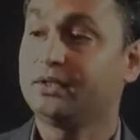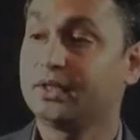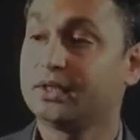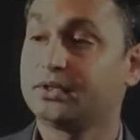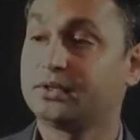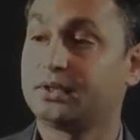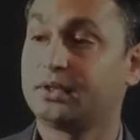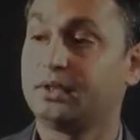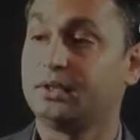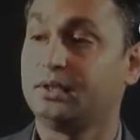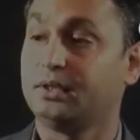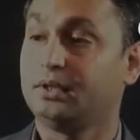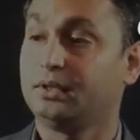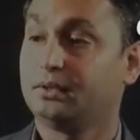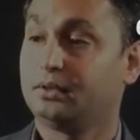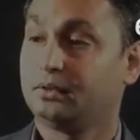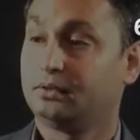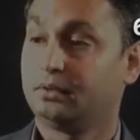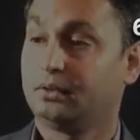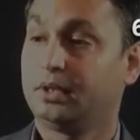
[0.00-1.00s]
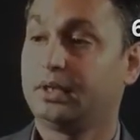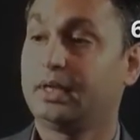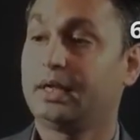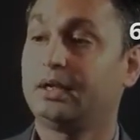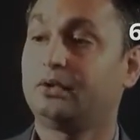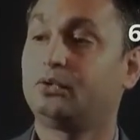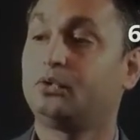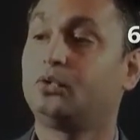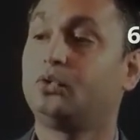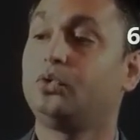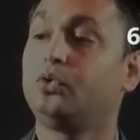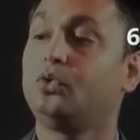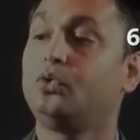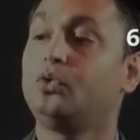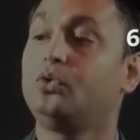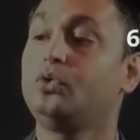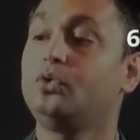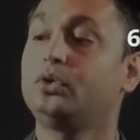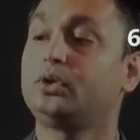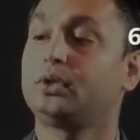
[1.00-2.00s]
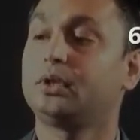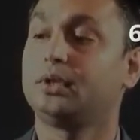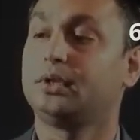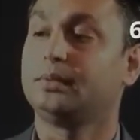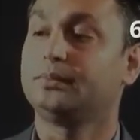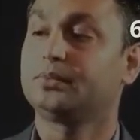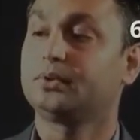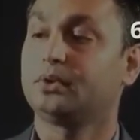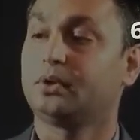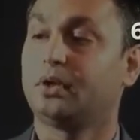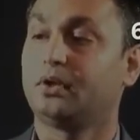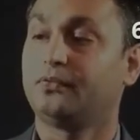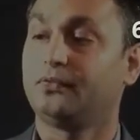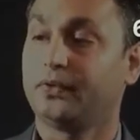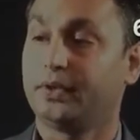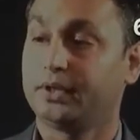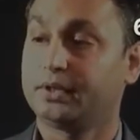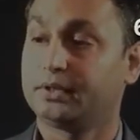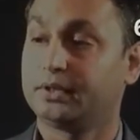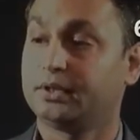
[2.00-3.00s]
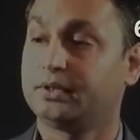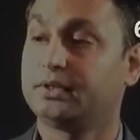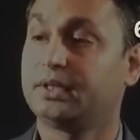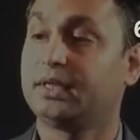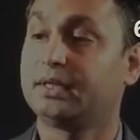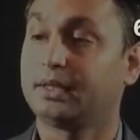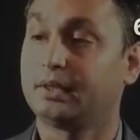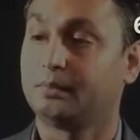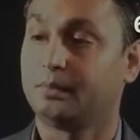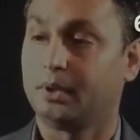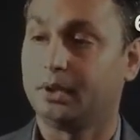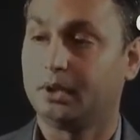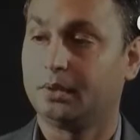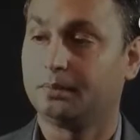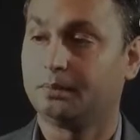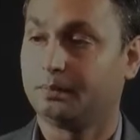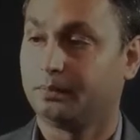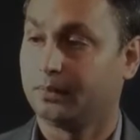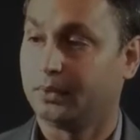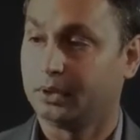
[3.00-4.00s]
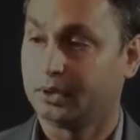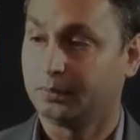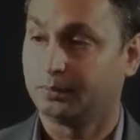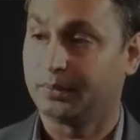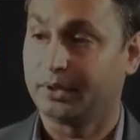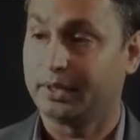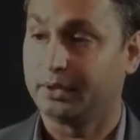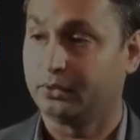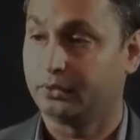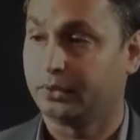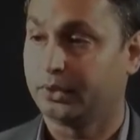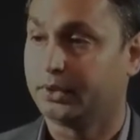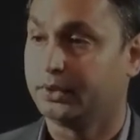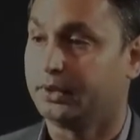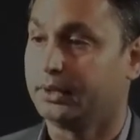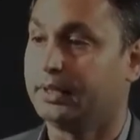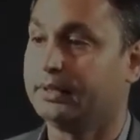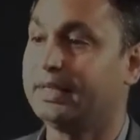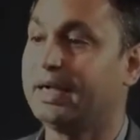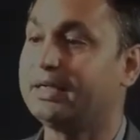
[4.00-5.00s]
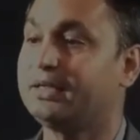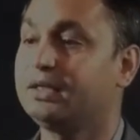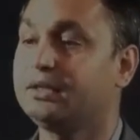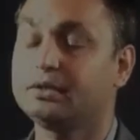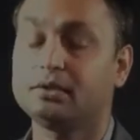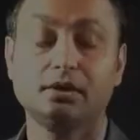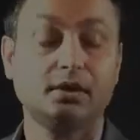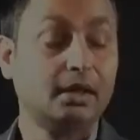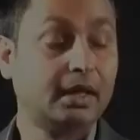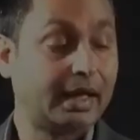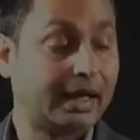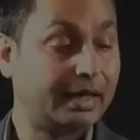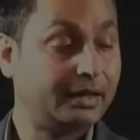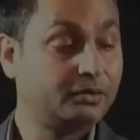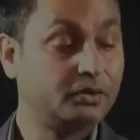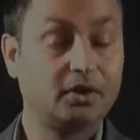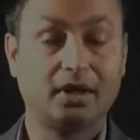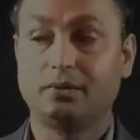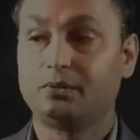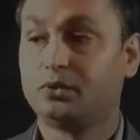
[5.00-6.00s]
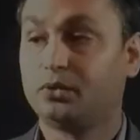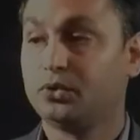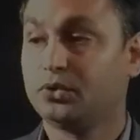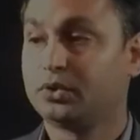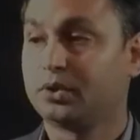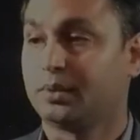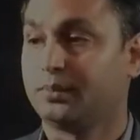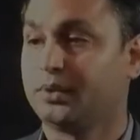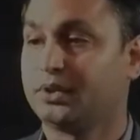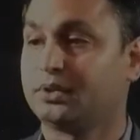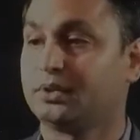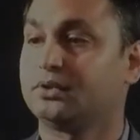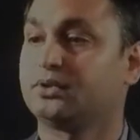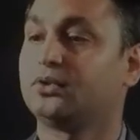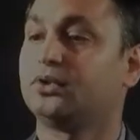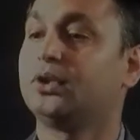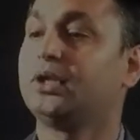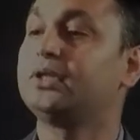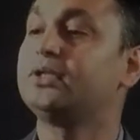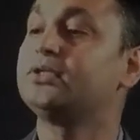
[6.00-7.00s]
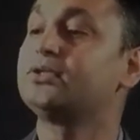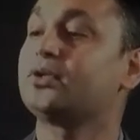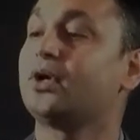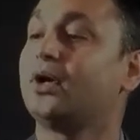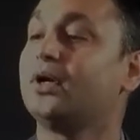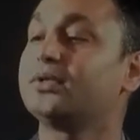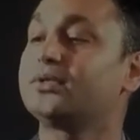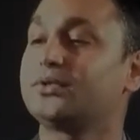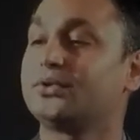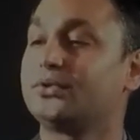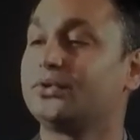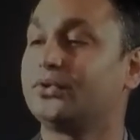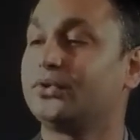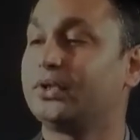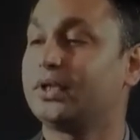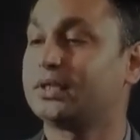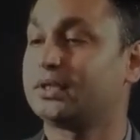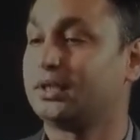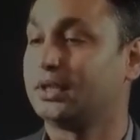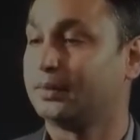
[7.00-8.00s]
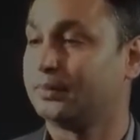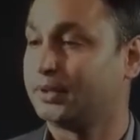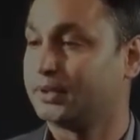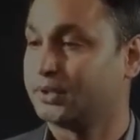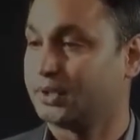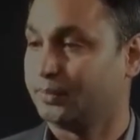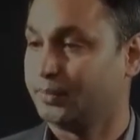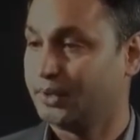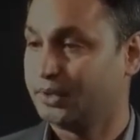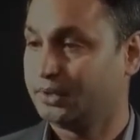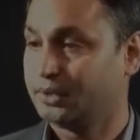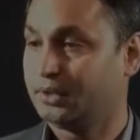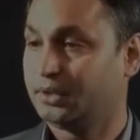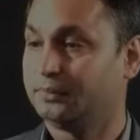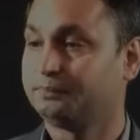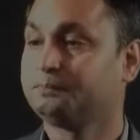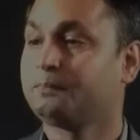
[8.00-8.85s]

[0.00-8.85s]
see, there are two terms of x's that are multiplied together, and you have two summations. So that is also known as double summation